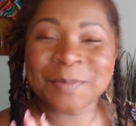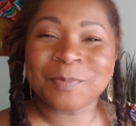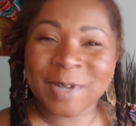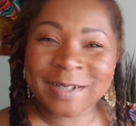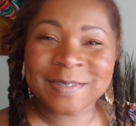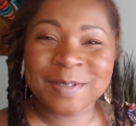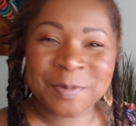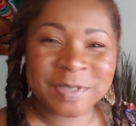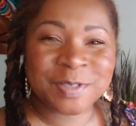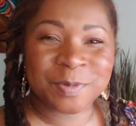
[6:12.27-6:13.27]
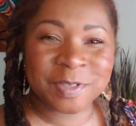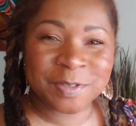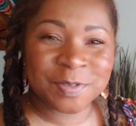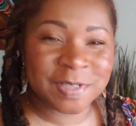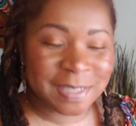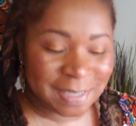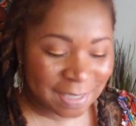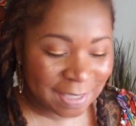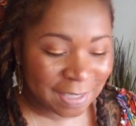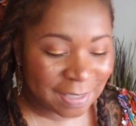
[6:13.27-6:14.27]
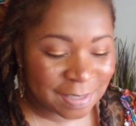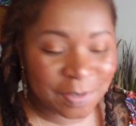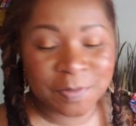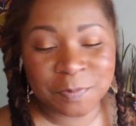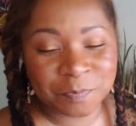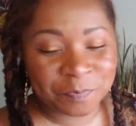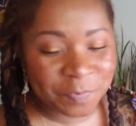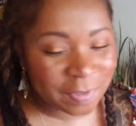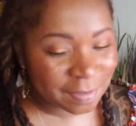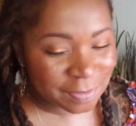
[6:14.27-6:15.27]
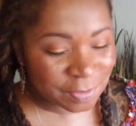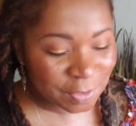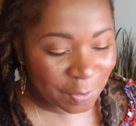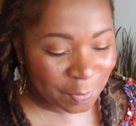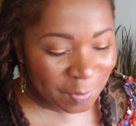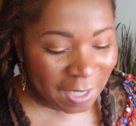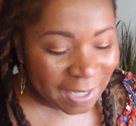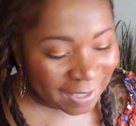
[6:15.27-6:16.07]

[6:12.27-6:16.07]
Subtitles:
than what you would usually see it show,